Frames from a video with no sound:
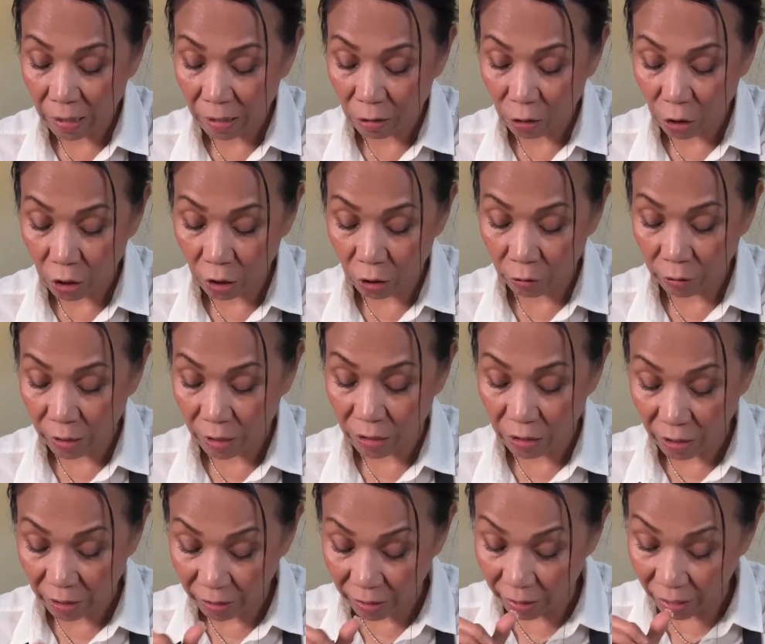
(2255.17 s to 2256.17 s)
It's cooked. It's
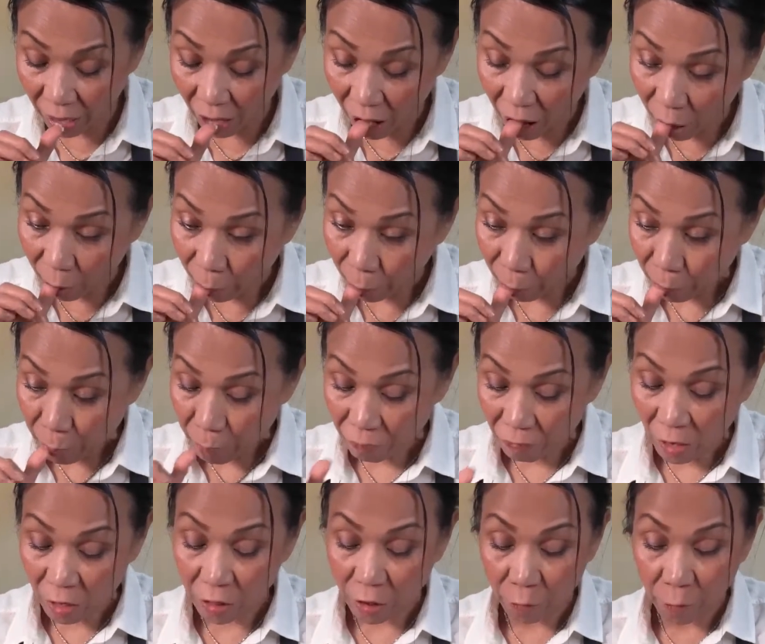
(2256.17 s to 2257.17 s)
sticky,
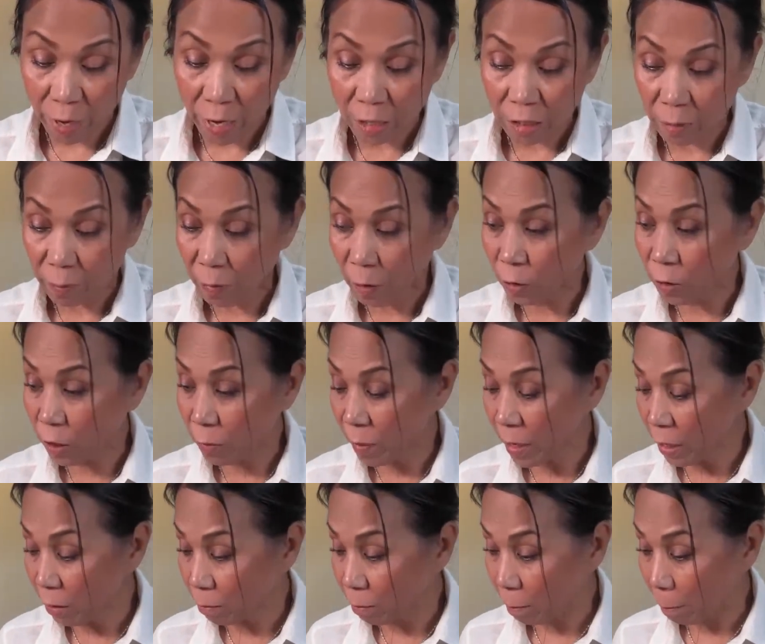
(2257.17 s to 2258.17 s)
the way it's supposed to
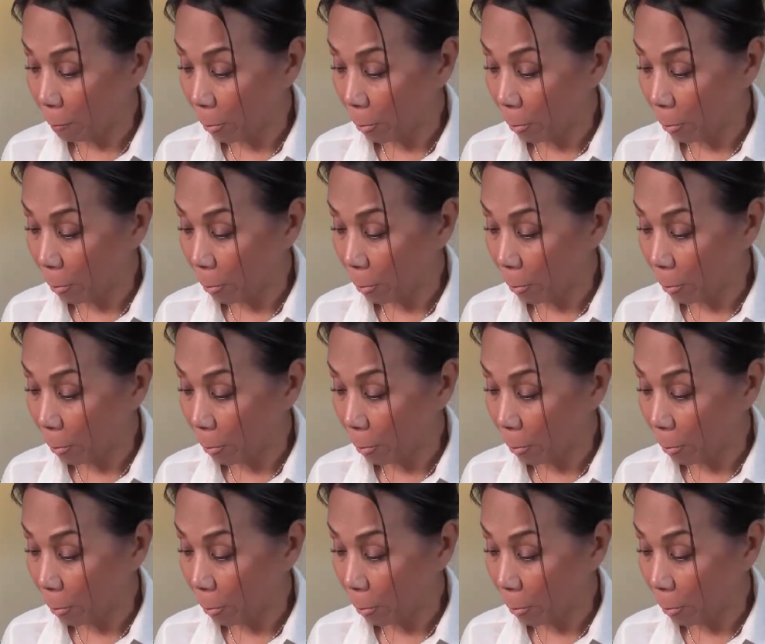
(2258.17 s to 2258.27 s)
be.